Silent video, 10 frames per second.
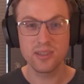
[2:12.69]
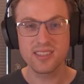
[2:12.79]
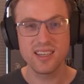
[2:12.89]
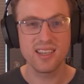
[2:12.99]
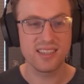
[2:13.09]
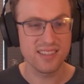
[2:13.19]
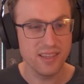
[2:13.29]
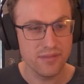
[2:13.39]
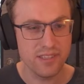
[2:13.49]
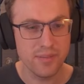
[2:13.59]
Or it's kind of like
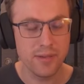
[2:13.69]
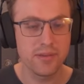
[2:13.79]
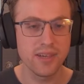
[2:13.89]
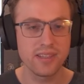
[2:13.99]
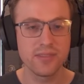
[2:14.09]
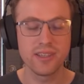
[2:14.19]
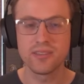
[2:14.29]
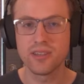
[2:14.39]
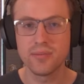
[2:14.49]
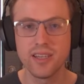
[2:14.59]
Xavier's maybe, right? Where you
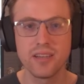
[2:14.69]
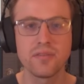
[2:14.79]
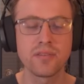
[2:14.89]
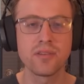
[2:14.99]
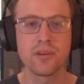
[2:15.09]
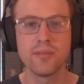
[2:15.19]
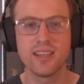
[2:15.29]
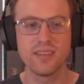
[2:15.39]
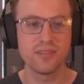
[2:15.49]
draw a minion for 4 mana